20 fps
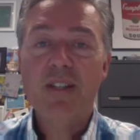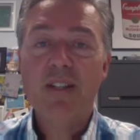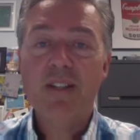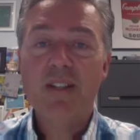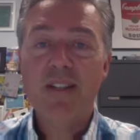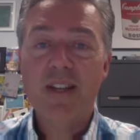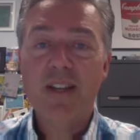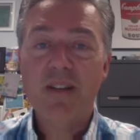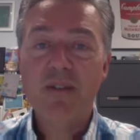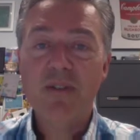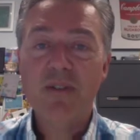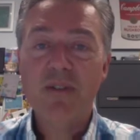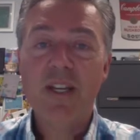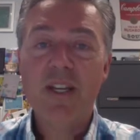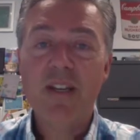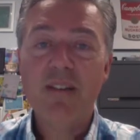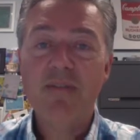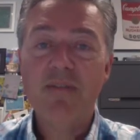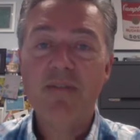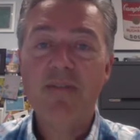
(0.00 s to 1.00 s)
its
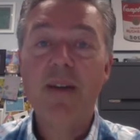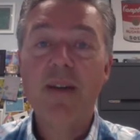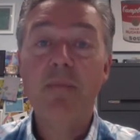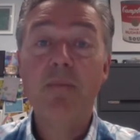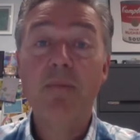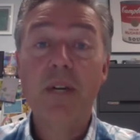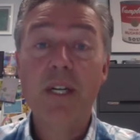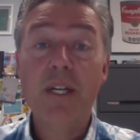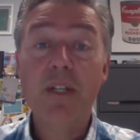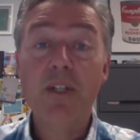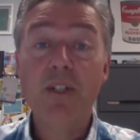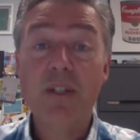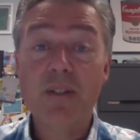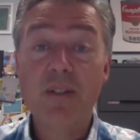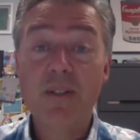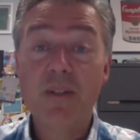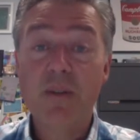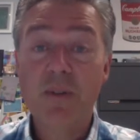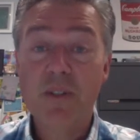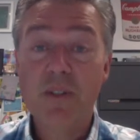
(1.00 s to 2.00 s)
energetic vibration,
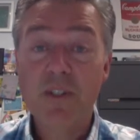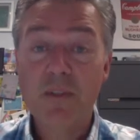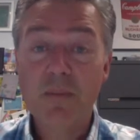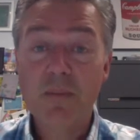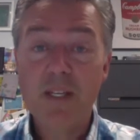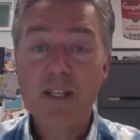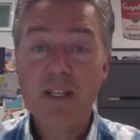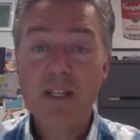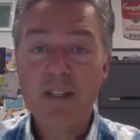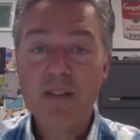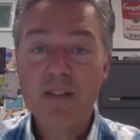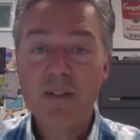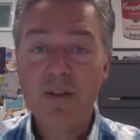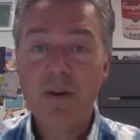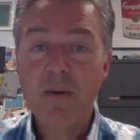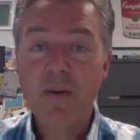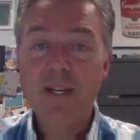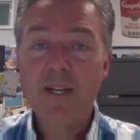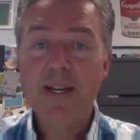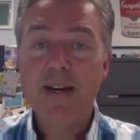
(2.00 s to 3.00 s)
so to speak, is going.